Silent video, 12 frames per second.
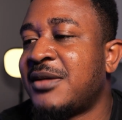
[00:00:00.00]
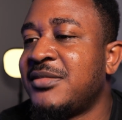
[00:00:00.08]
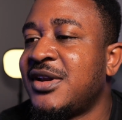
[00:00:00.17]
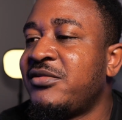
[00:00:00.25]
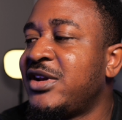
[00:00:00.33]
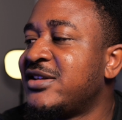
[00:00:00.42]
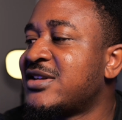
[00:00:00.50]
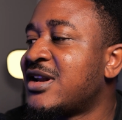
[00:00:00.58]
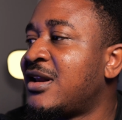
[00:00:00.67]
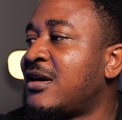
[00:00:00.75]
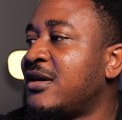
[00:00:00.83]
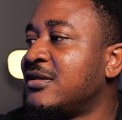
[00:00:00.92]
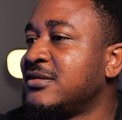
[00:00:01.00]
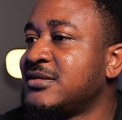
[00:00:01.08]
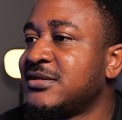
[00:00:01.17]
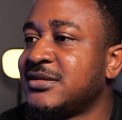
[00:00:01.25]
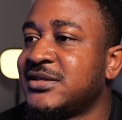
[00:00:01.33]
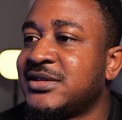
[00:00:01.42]
He really said a lot.
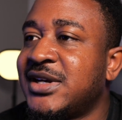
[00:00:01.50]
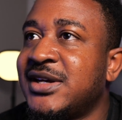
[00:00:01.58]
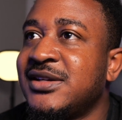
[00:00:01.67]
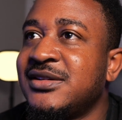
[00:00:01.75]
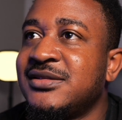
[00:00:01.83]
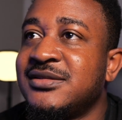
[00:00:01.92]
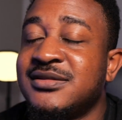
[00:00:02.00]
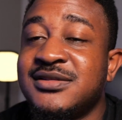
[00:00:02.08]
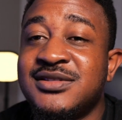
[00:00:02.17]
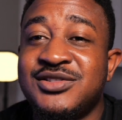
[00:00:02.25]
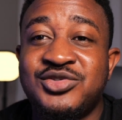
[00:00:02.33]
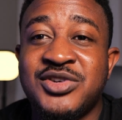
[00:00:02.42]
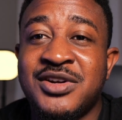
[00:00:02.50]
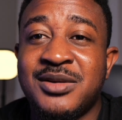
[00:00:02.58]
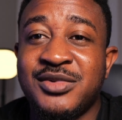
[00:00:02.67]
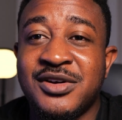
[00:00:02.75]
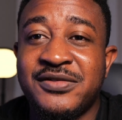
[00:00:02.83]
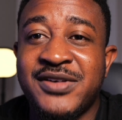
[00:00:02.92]
He said, straight
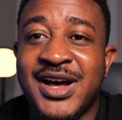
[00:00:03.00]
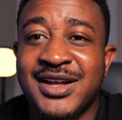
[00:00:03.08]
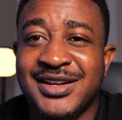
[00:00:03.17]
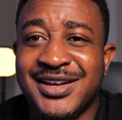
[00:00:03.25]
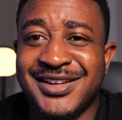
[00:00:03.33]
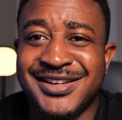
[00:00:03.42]
up, you're fat.